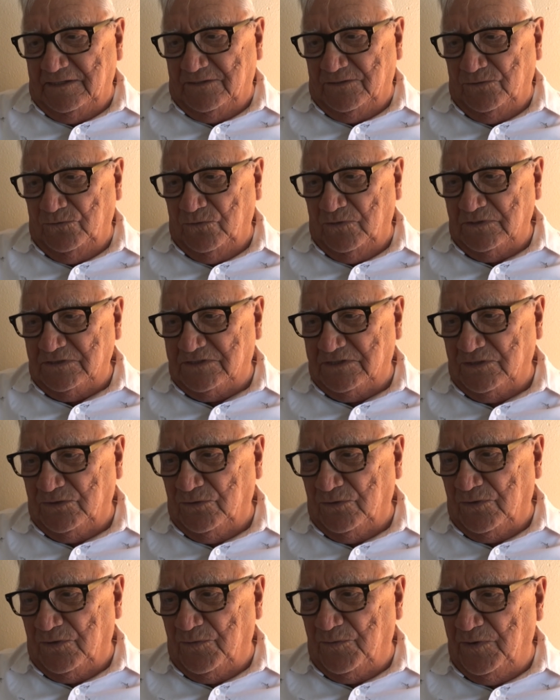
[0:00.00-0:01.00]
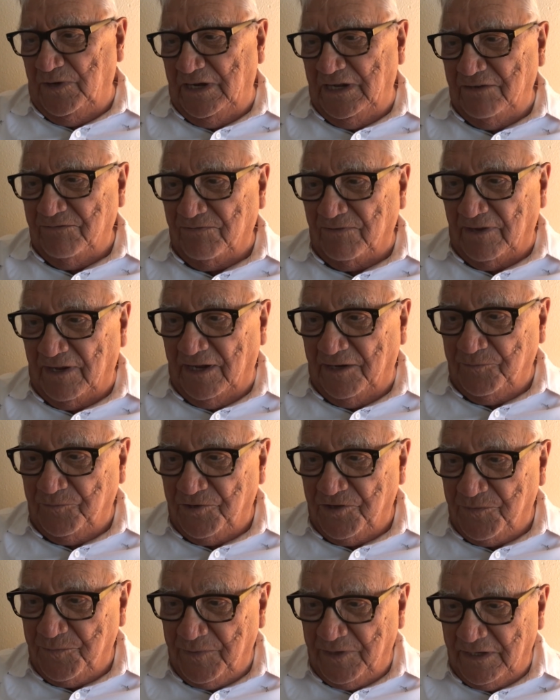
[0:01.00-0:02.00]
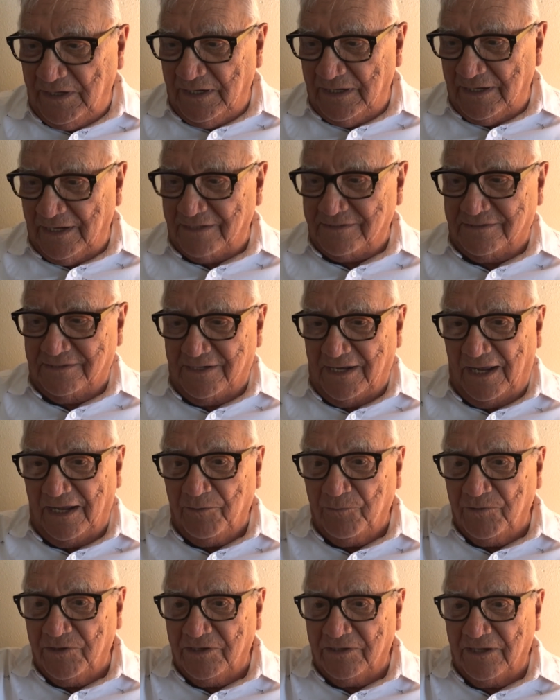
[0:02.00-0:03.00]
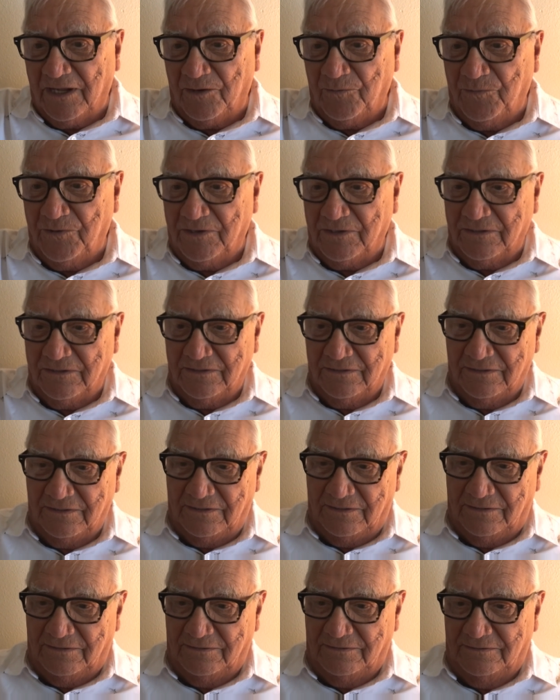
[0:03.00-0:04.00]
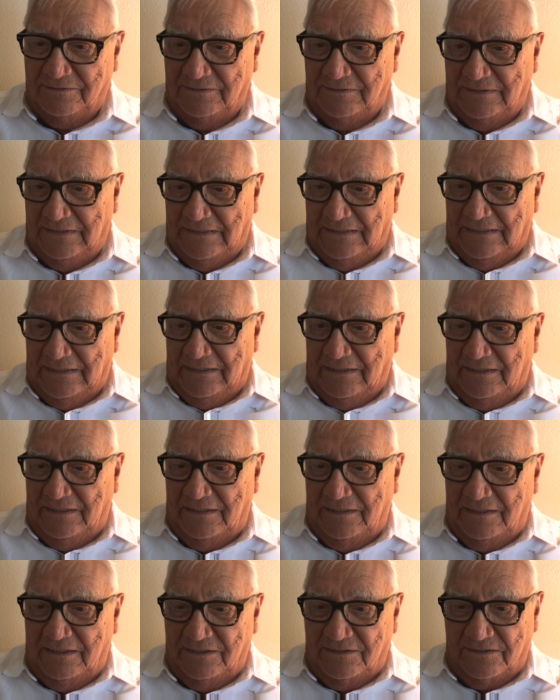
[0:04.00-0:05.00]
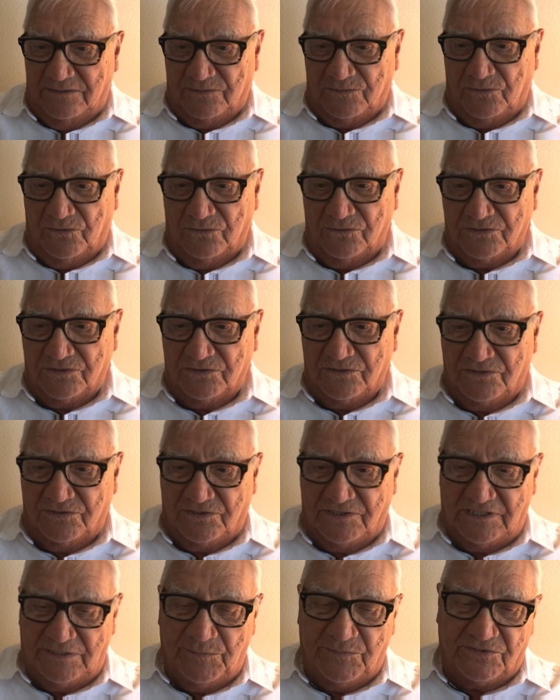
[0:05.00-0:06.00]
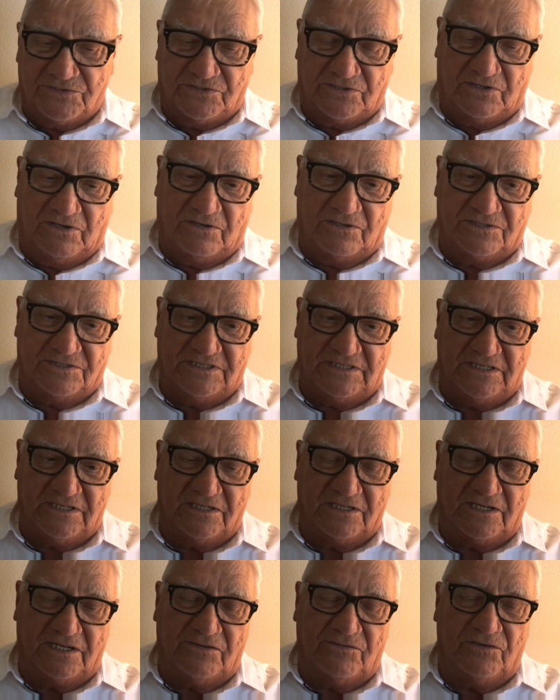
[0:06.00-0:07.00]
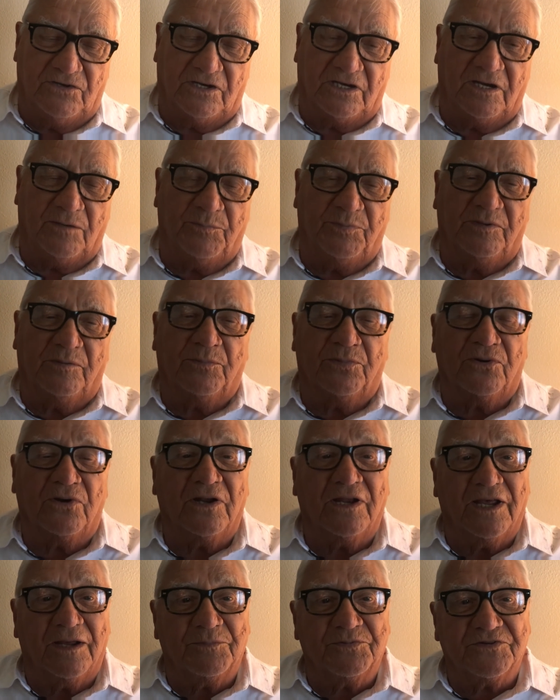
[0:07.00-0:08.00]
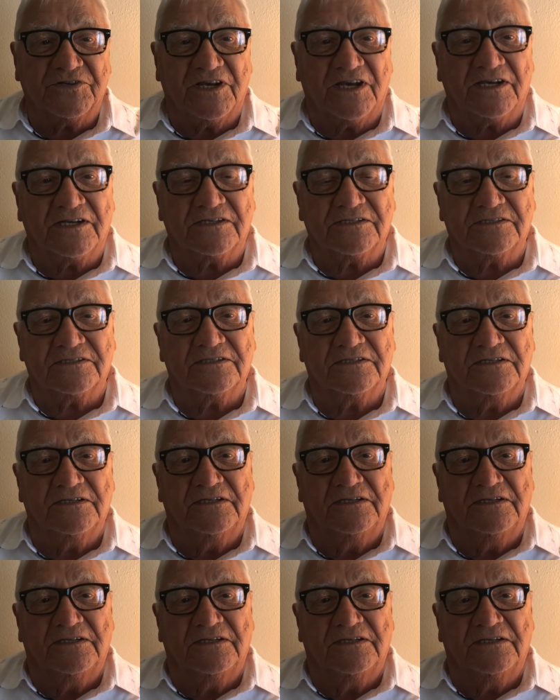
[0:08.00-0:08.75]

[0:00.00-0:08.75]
who wants to go to the relief line with me? And I said, I will, you know. And he says, go see Mr. Garcia to give you a couple of burlap sacks.